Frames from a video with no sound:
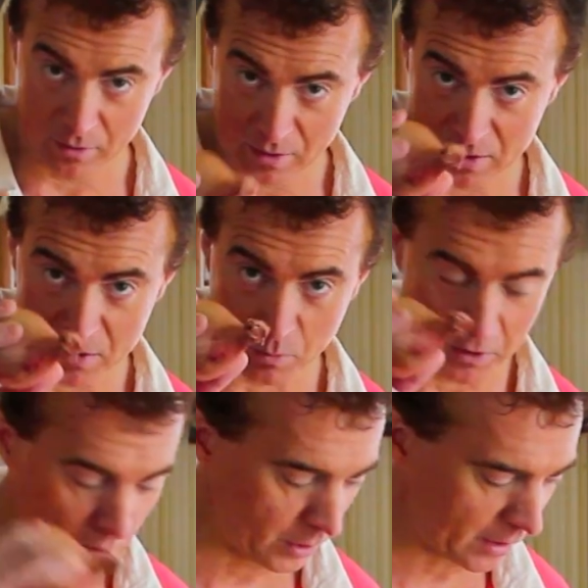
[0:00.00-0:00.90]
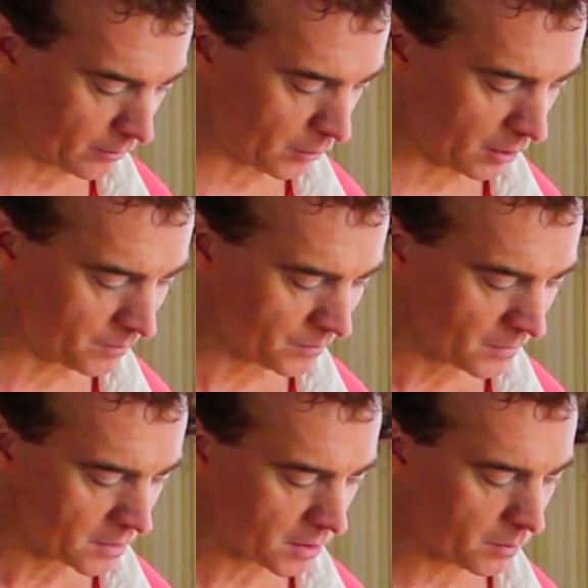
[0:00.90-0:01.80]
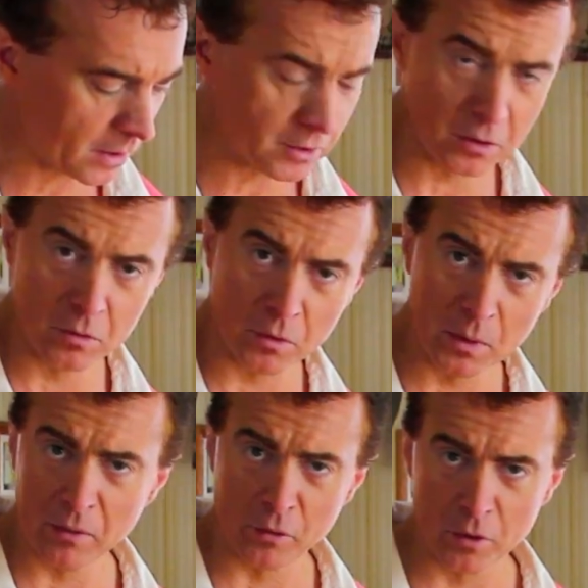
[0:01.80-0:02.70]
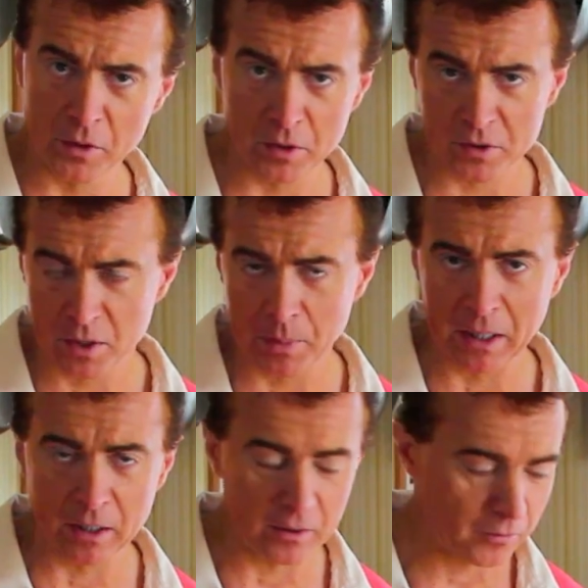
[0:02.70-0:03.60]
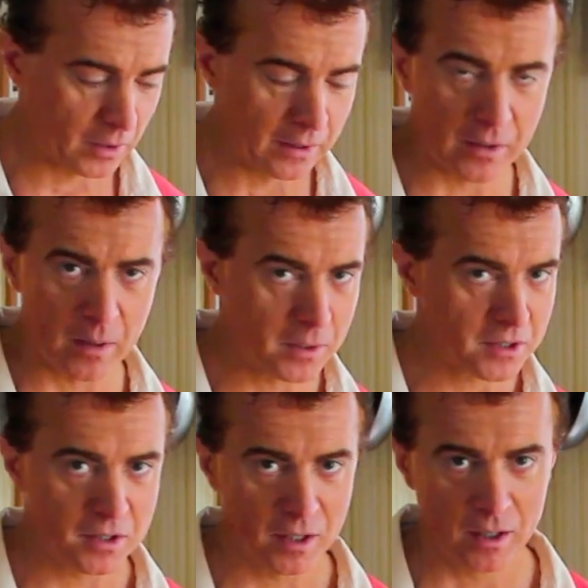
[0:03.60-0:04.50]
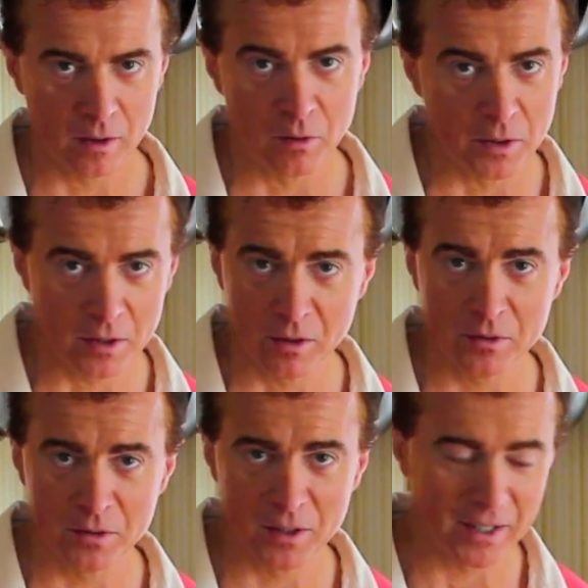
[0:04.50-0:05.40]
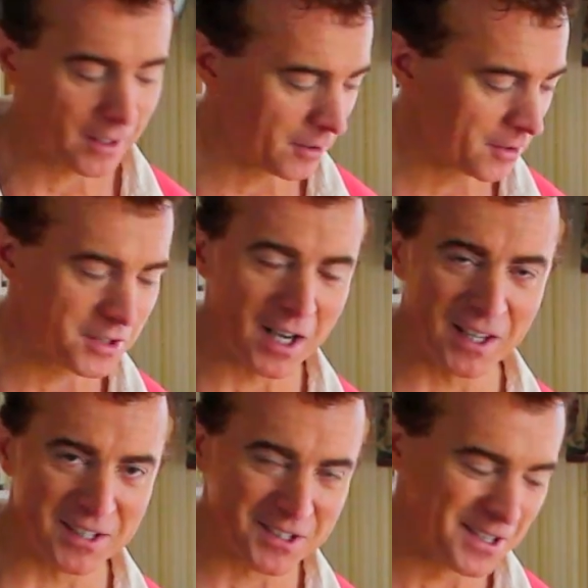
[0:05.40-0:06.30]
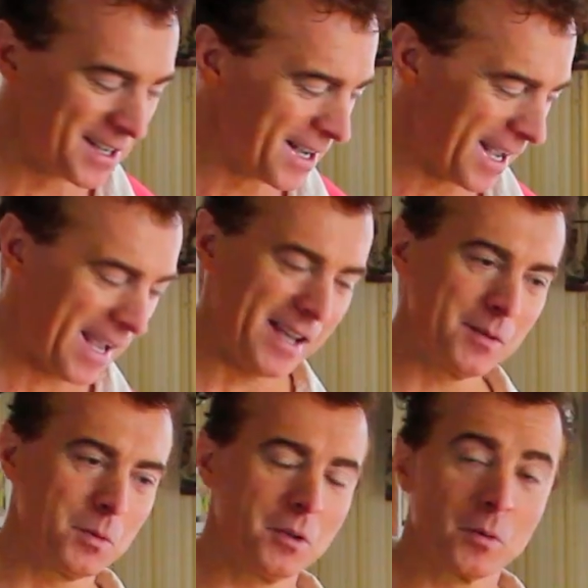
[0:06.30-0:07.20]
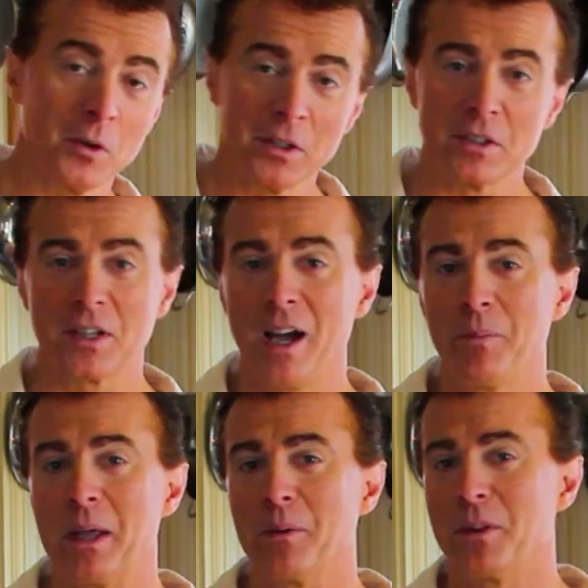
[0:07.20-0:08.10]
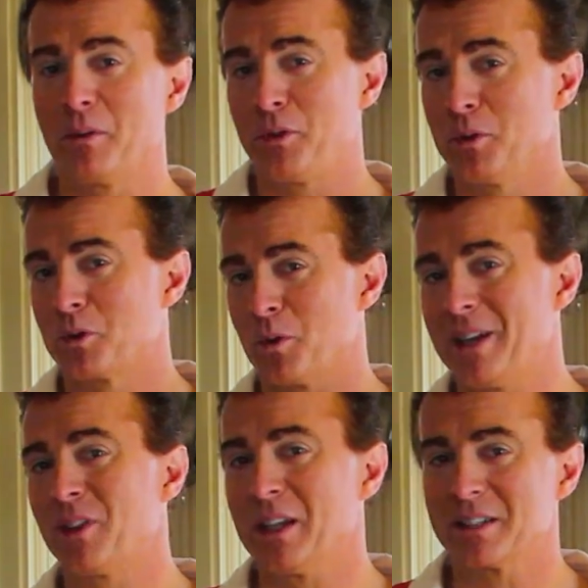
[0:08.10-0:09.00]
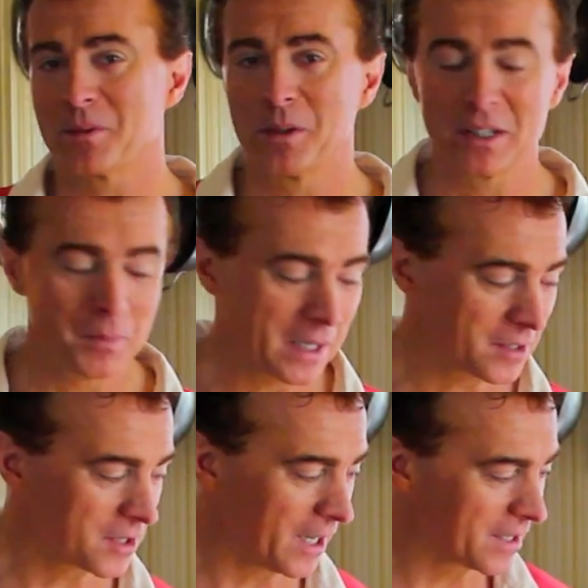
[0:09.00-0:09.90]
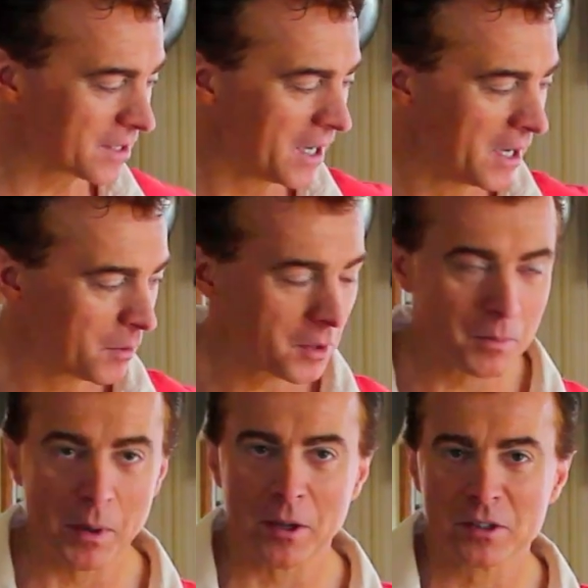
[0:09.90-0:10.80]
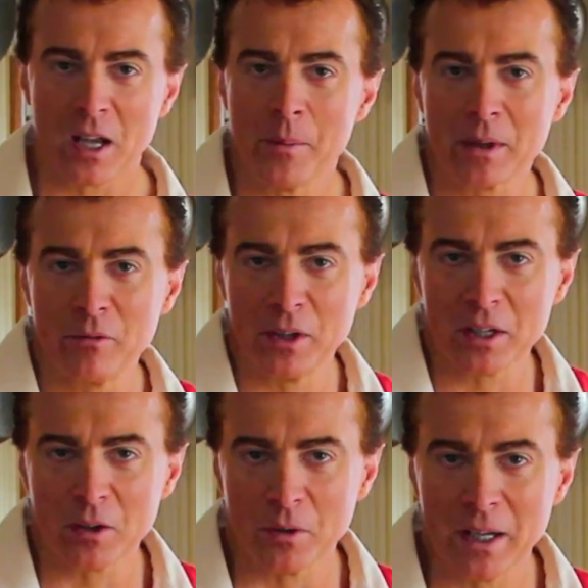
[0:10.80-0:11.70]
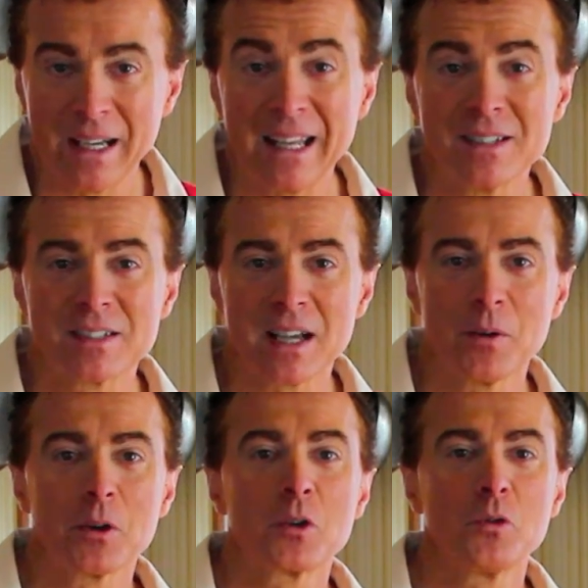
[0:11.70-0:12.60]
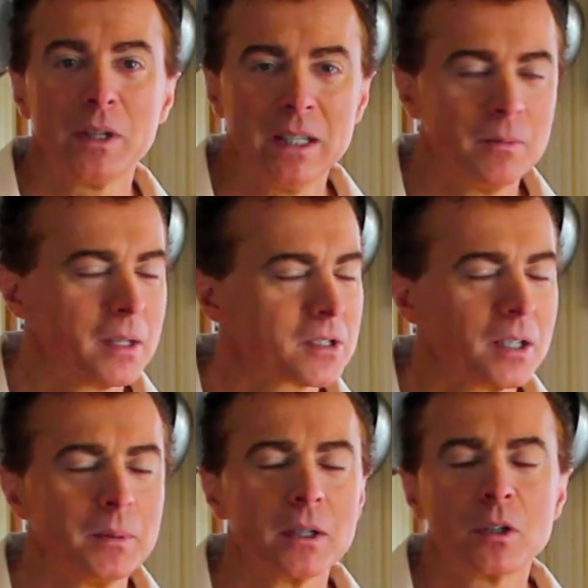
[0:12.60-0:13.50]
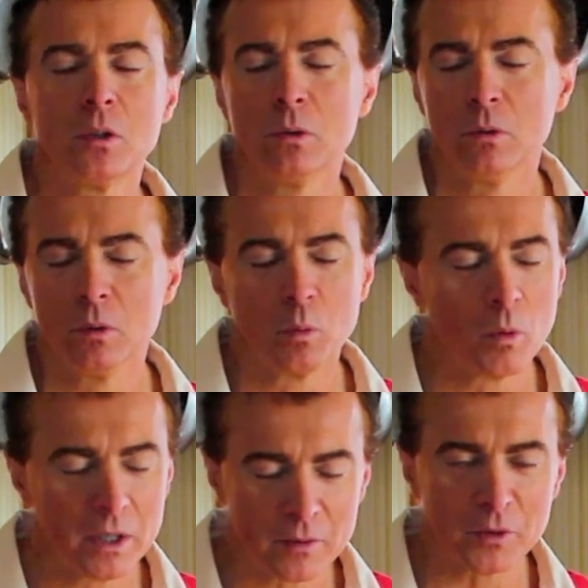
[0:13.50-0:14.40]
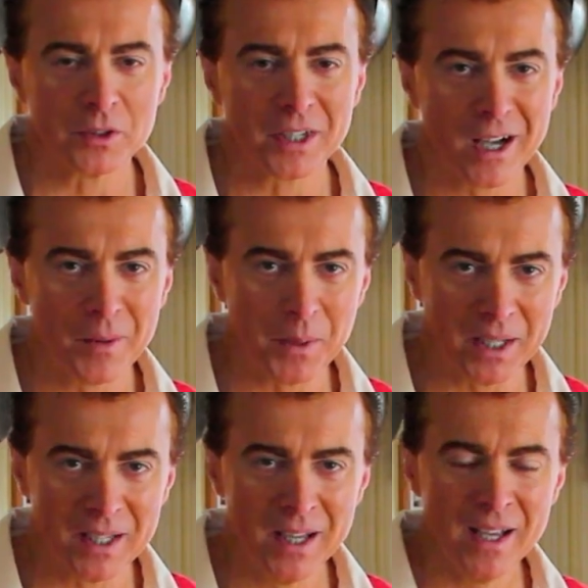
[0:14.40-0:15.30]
this is what you're looking for. So we're going to do 3 to 4 of those, depending on your flavor, how much oignon you like, or shallots. And we're going to top that with a few great things. I'm going to make a sauce with balsamic vinaigrette and sour cream, and that's going to be a cool, wonderful topping.